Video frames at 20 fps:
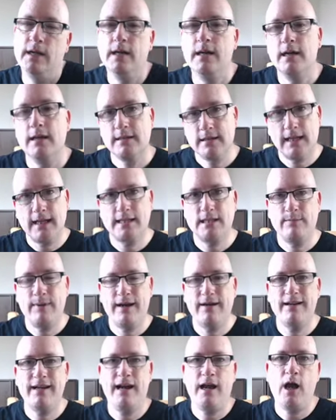So that's
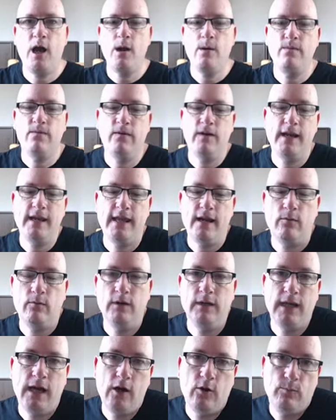about it. Hopefully that
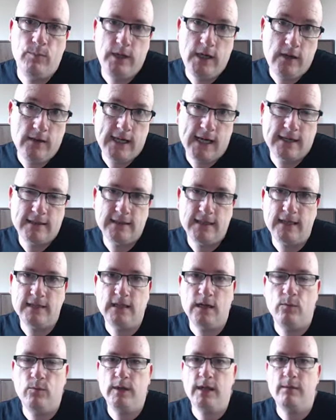will help you get set
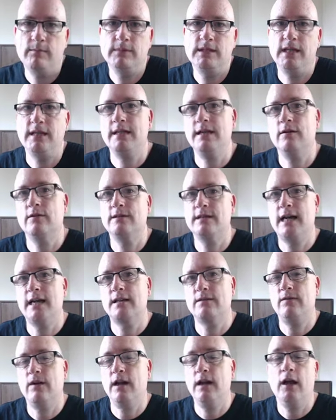up with MTD on
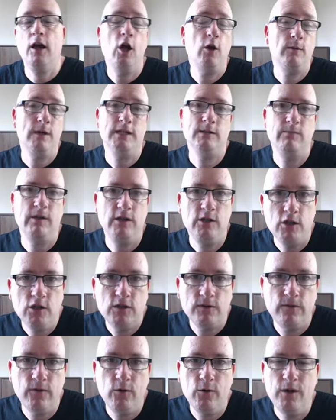Taxfiler. I hope that's been
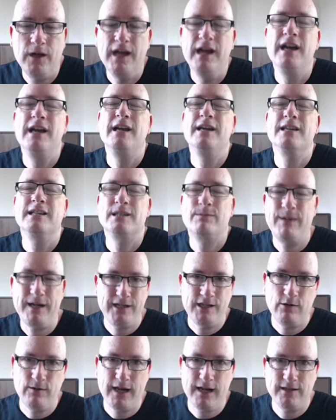useful. Speak
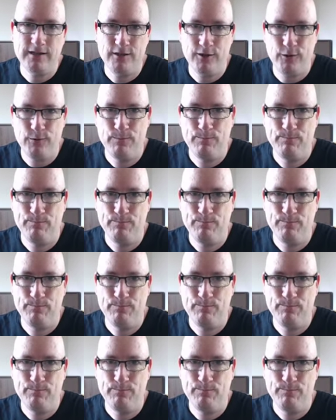to you again soon.